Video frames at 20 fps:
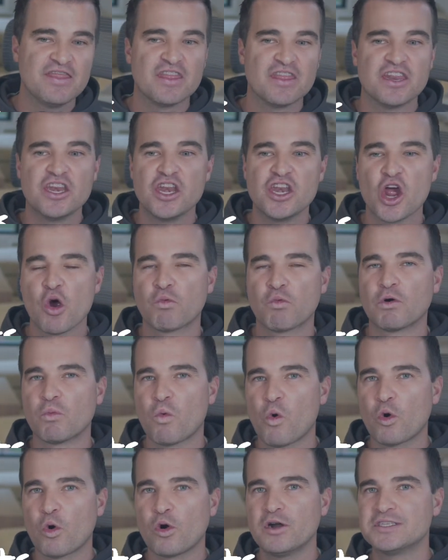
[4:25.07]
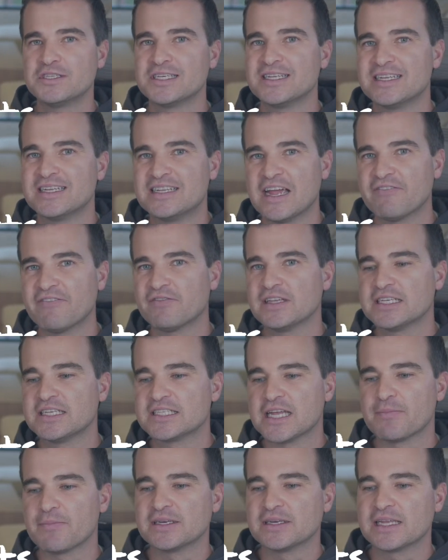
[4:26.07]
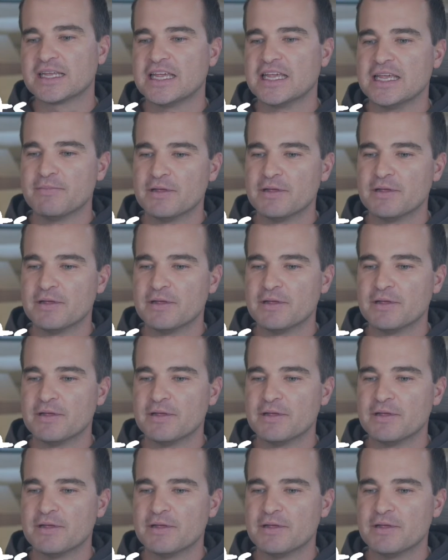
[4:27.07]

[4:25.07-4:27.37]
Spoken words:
and the no rewards, definitely something to